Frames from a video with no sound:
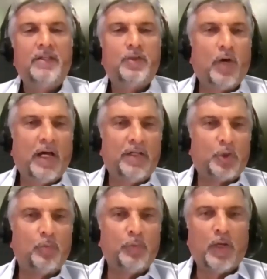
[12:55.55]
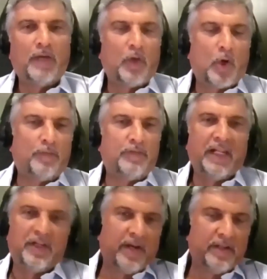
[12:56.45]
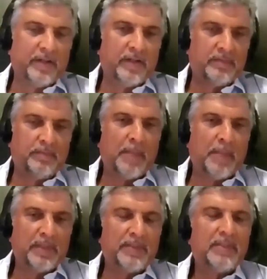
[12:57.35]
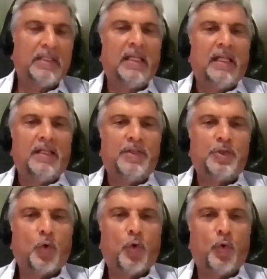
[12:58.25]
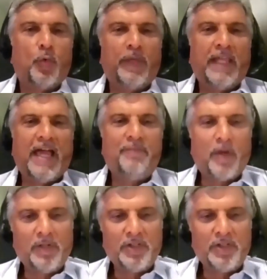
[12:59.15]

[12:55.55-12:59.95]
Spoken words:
so I assume you have a lot of day trader members. So we have published